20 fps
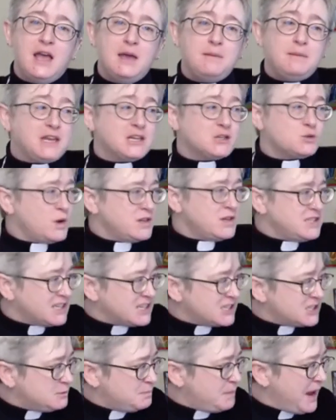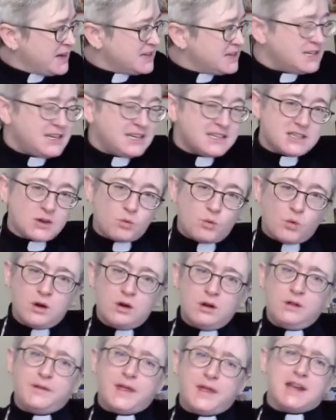Because what's expected is a
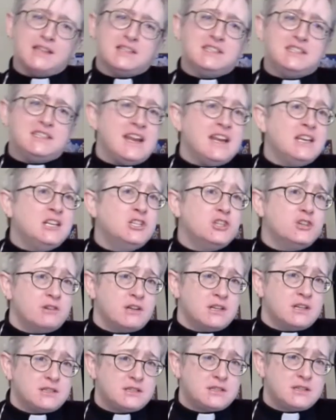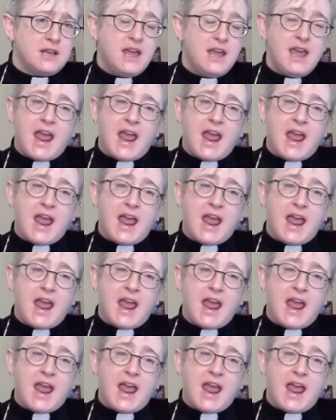world that is dangerous